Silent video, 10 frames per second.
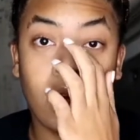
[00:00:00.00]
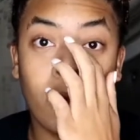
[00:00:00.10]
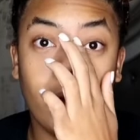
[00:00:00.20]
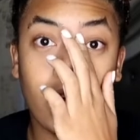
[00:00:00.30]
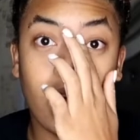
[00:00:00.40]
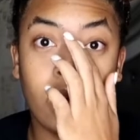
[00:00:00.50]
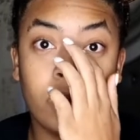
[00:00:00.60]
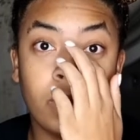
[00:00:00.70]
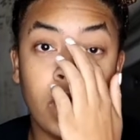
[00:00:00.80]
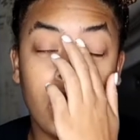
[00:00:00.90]
we got a
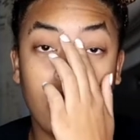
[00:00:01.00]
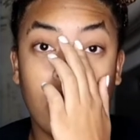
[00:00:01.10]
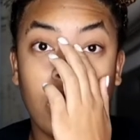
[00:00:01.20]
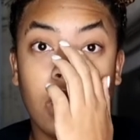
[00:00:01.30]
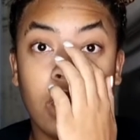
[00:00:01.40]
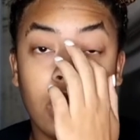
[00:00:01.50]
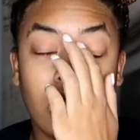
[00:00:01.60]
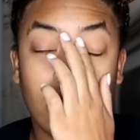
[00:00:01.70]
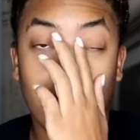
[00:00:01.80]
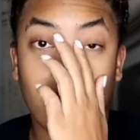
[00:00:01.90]
complaint,
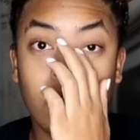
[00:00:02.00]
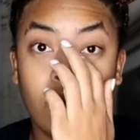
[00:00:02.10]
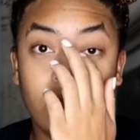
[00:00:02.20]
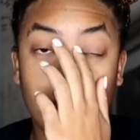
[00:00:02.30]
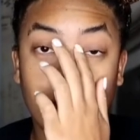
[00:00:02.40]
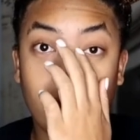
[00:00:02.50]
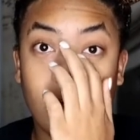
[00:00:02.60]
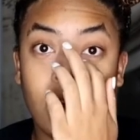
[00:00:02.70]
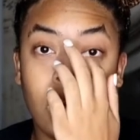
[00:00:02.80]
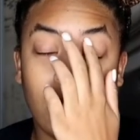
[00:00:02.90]
a noise
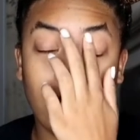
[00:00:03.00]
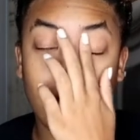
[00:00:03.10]
complaint,